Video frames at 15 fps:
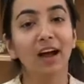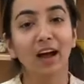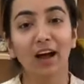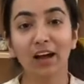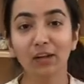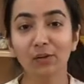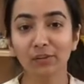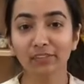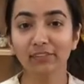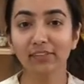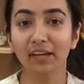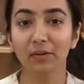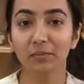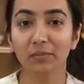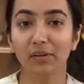Hello
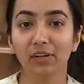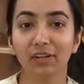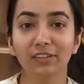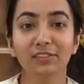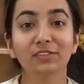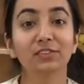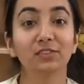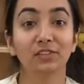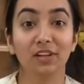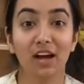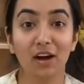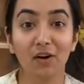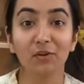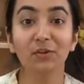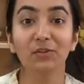Sunbirds,
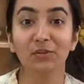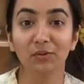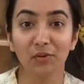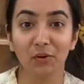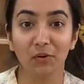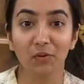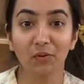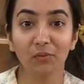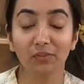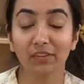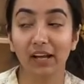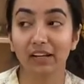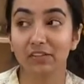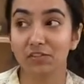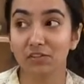now you know
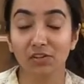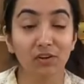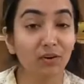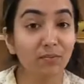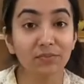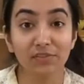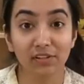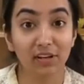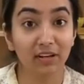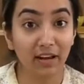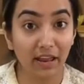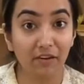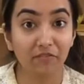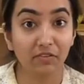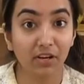that germs are
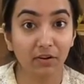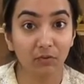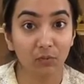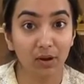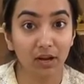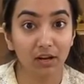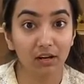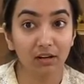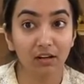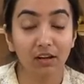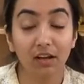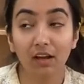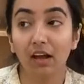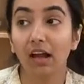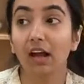everywhere
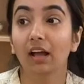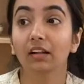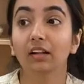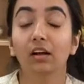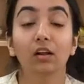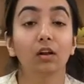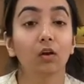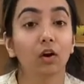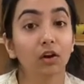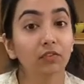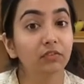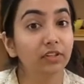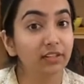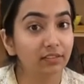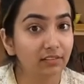and a lot
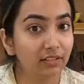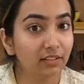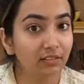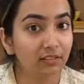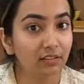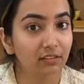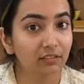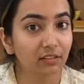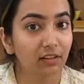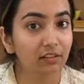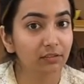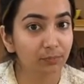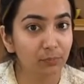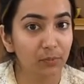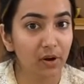of diseases are
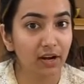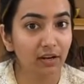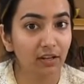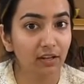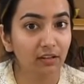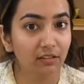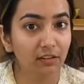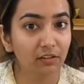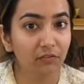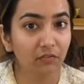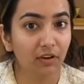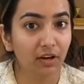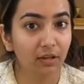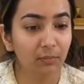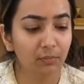spreading in the
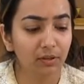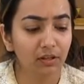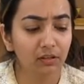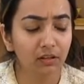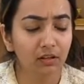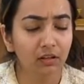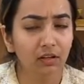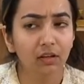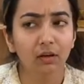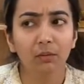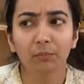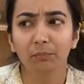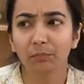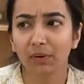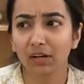environment.
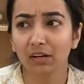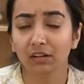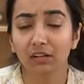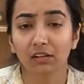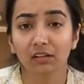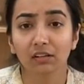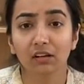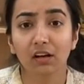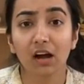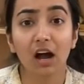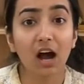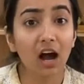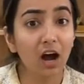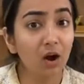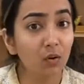But
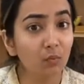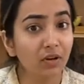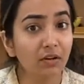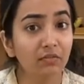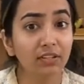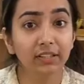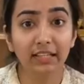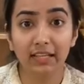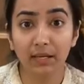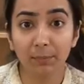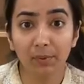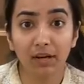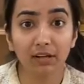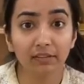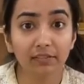how we will keep
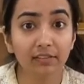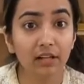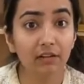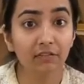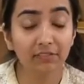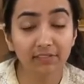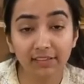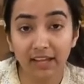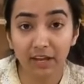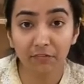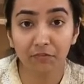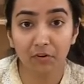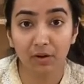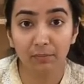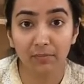ourselves safe
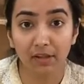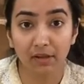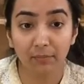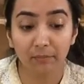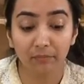from them?